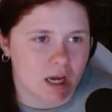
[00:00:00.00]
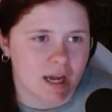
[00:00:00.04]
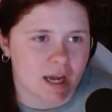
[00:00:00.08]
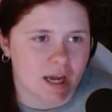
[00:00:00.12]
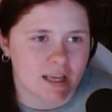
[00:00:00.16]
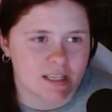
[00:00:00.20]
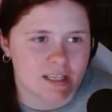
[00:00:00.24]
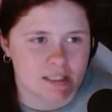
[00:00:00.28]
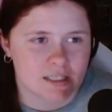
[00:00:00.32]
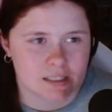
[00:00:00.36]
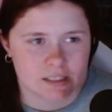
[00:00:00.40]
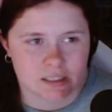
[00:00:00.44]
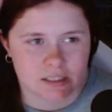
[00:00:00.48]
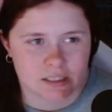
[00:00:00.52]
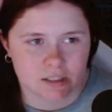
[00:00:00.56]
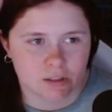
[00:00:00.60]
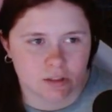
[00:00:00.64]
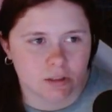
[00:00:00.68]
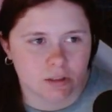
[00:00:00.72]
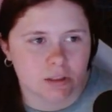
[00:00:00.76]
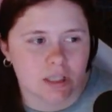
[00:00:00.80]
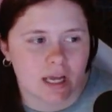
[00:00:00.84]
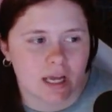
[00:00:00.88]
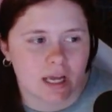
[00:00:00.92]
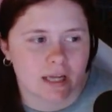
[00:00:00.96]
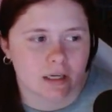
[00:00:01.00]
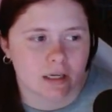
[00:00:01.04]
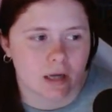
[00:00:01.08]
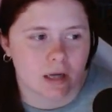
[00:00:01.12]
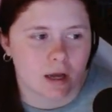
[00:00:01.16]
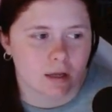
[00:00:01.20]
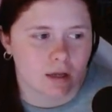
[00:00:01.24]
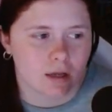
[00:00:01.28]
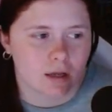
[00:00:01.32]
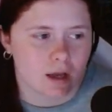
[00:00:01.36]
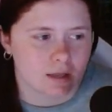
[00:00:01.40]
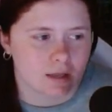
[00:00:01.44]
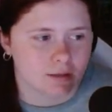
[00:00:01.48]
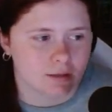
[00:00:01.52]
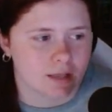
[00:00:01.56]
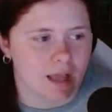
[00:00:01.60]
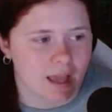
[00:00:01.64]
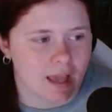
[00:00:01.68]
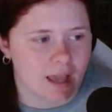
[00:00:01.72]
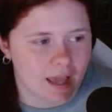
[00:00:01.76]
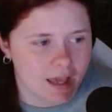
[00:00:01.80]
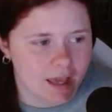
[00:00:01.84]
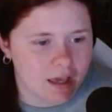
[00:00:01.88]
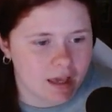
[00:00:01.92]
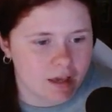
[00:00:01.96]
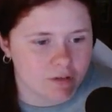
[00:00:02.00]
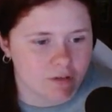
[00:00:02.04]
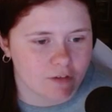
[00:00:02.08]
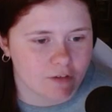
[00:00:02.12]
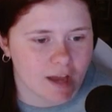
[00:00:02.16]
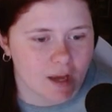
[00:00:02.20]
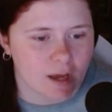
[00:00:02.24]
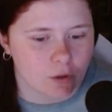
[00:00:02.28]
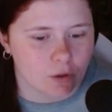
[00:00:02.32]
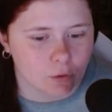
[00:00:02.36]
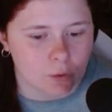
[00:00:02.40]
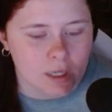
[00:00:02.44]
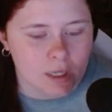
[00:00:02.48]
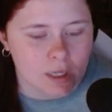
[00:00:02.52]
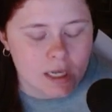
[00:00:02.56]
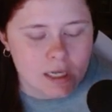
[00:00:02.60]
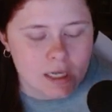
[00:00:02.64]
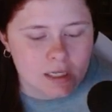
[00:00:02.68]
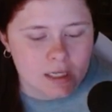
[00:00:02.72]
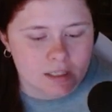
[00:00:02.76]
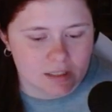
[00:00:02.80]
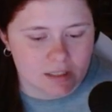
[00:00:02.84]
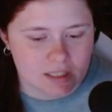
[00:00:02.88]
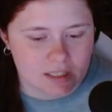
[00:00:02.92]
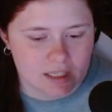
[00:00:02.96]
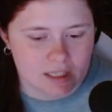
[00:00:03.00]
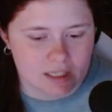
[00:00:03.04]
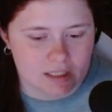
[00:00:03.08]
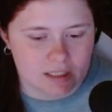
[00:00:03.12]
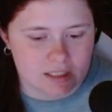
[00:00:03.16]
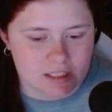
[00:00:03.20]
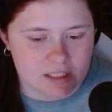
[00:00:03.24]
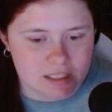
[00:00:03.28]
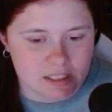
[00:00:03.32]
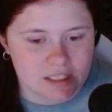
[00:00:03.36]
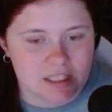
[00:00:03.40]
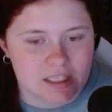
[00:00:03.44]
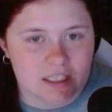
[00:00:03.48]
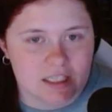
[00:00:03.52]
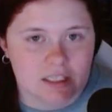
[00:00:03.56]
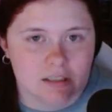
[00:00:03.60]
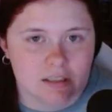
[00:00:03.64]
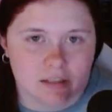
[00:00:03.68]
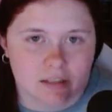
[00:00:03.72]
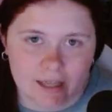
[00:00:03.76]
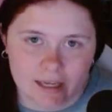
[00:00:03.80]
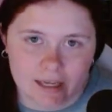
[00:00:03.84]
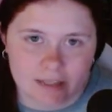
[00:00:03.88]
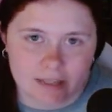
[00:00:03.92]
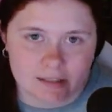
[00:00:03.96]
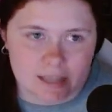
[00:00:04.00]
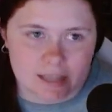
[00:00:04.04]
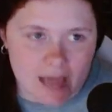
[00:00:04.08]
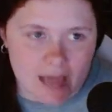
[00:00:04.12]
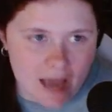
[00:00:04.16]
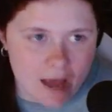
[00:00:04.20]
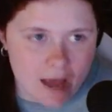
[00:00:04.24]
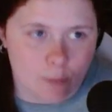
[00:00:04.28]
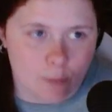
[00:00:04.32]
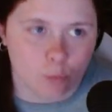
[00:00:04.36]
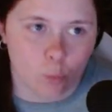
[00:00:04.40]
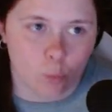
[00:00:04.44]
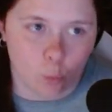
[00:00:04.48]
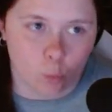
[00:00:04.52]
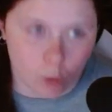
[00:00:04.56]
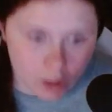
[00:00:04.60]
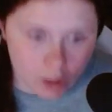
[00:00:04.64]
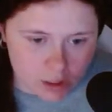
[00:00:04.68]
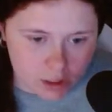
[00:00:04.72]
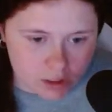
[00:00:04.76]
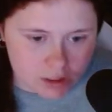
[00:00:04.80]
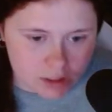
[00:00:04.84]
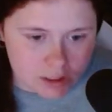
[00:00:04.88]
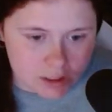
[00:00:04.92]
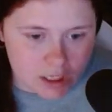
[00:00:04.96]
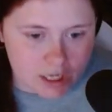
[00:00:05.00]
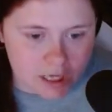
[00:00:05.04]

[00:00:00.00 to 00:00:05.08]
I still had not gotten the hang of how the Disneyland app worked.